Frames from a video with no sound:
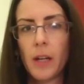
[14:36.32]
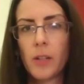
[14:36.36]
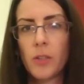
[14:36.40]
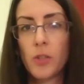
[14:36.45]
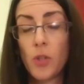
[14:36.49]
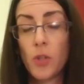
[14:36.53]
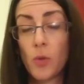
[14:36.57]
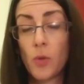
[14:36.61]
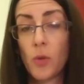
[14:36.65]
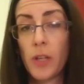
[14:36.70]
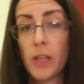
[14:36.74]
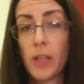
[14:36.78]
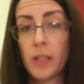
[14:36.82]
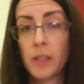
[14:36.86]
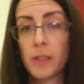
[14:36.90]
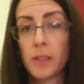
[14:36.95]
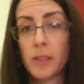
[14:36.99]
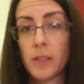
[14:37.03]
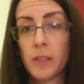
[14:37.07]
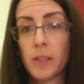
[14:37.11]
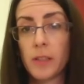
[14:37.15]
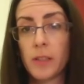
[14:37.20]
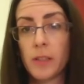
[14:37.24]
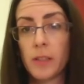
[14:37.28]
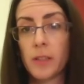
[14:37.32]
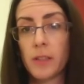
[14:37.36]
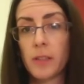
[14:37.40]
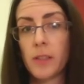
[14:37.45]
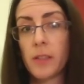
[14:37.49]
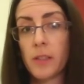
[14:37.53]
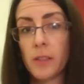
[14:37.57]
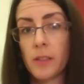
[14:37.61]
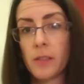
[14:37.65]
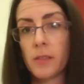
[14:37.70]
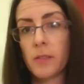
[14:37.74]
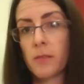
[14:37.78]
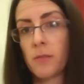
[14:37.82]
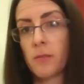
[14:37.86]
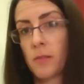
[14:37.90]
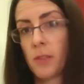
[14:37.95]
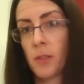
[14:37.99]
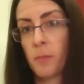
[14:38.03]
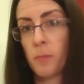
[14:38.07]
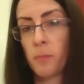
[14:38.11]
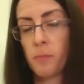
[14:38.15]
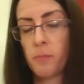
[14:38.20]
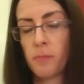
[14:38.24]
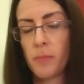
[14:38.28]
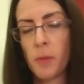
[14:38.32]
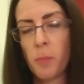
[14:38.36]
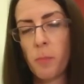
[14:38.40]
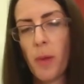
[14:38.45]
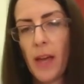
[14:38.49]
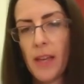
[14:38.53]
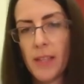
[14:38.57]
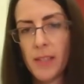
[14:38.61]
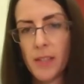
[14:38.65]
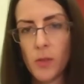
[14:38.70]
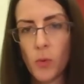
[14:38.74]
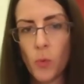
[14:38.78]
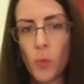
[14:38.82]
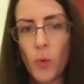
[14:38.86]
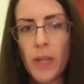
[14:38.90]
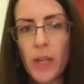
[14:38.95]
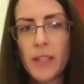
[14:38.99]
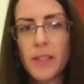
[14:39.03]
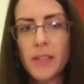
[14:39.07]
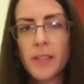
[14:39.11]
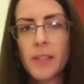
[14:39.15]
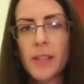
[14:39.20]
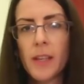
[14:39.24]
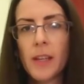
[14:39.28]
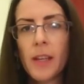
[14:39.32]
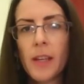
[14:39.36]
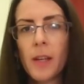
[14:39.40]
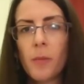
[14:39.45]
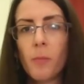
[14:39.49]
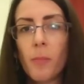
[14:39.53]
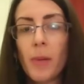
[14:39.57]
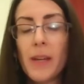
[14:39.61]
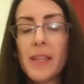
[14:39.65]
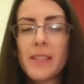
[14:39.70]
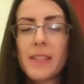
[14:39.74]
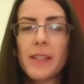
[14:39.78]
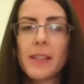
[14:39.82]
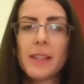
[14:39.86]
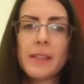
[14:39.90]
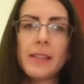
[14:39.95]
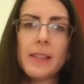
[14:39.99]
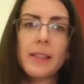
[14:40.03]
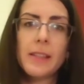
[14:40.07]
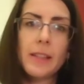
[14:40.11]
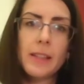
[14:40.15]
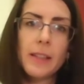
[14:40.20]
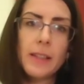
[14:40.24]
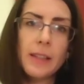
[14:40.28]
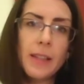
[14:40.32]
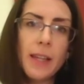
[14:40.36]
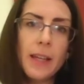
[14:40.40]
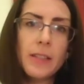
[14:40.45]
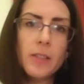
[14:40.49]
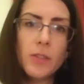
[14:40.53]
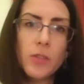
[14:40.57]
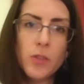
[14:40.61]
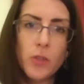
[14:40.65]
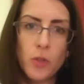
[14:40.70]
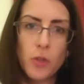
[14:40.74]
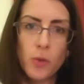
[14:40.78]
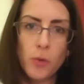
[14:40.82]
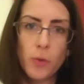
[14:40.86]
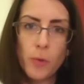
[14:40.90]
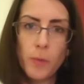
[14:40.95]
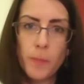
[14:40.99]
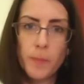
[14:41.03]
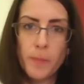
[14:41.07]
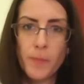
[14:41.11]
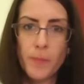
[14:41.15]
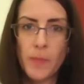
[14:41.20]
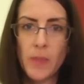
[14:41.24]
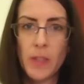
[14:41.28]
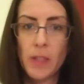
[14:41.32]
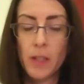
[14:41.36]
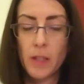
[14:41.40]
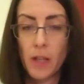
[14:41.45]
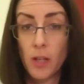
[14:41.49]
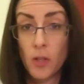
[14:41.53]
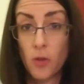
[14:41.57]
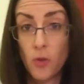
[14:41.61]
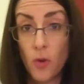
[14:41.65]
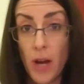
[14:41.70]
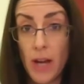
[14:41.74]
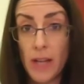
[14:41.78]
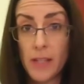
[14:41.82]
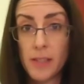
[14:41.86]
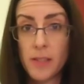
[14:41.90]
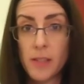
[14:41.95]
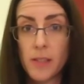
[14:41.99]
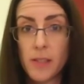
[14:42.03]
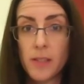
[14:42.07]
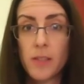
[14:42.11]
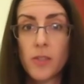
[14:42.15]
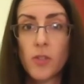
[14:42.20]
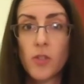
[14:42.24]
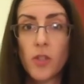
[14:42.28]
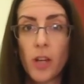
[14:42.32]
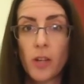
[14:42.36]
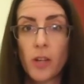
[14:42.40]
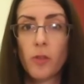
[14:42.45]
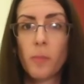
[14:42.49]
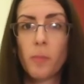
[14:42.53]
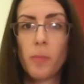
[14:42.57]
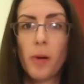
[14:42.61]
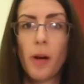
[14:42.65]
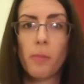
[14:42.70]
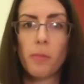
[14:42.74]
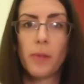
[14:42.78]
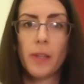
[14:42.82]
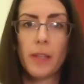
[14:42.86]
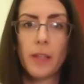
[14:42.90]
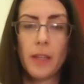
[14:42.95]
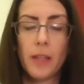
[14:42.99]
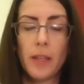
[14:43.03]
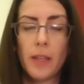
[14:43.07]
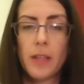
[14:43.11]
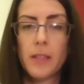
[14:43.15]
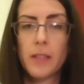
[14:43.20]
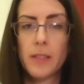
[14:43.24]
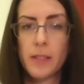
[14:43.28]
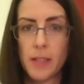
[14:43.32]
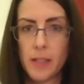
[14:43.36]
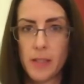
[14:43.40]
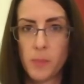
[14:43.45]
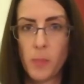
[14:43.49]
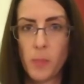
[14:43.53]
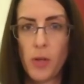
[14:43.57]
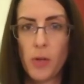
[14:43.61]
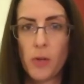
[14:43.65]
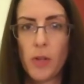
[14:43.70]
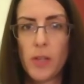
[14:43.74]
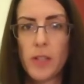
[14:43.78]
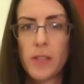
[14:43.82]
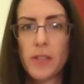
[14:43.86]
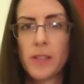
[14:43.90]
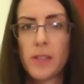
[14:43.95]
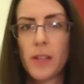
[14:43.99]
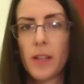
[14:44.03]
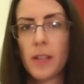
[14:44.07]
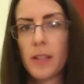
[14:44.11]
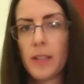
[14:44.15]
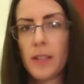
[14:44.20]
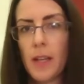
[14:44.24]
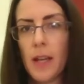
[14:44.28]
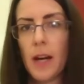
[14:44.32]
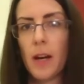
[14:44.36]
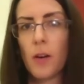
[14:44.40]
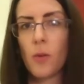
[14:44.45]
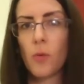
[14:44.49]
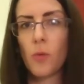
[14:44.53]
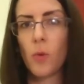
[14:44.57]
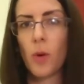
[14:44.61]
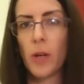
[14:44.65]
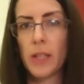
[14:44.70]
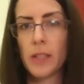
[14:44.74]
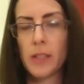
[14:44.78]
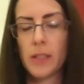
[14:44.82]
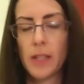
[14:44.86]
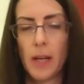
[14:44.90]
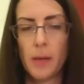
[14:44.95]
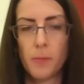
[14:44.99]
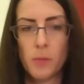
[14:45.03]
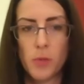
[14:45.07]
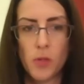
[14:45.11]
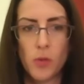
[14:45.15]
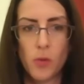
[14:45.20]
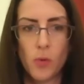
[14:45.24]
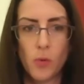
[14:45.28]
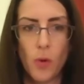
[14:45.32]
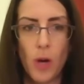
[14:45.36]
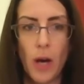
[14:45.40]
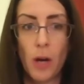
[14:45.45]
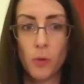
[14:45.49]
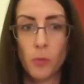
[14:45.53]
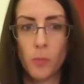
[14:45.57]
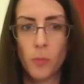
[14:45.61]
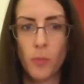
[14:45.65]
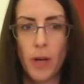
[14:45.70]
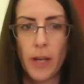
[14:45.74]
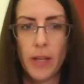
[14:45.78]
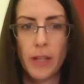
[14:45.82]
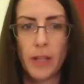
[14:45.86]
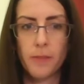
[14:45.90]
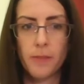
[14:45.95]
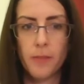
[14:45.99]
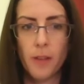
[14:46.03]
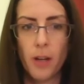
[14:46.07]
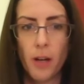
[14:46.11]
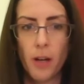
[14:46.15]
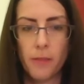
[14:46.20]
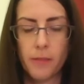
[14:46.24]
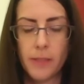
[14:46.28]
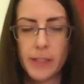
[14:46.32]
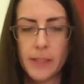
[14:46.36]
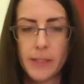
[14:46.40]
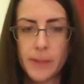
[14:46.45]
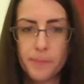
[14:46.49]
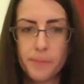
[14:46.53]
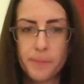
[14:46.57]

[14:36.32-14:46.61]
during the past weeks basically led to the crisis Czech Republic is experiencing now when it comes to outbreak of COVID.